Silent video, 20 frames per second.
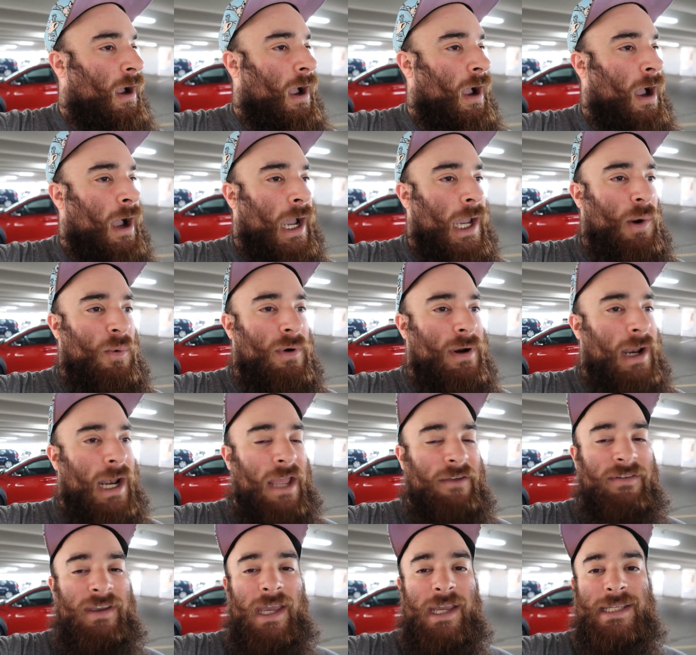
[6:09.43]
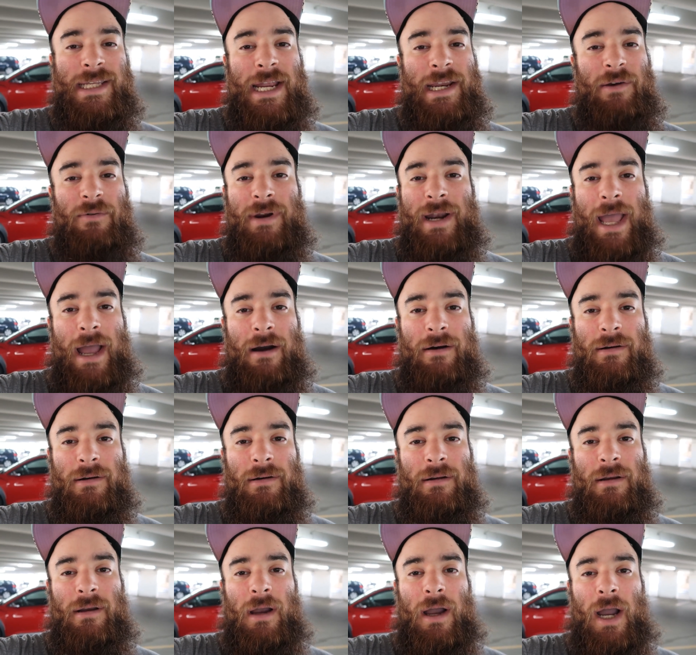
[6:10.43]
I wouldn't have kicked anyone out.
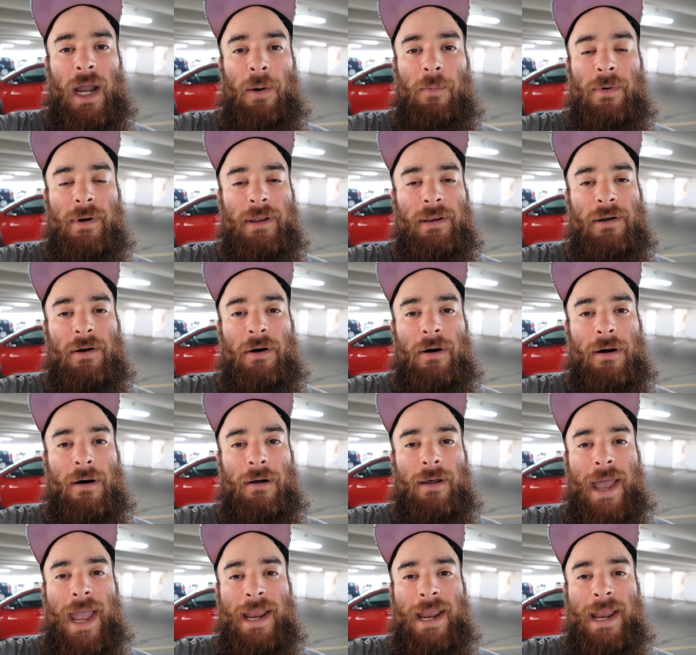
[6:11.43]
I wouldn't call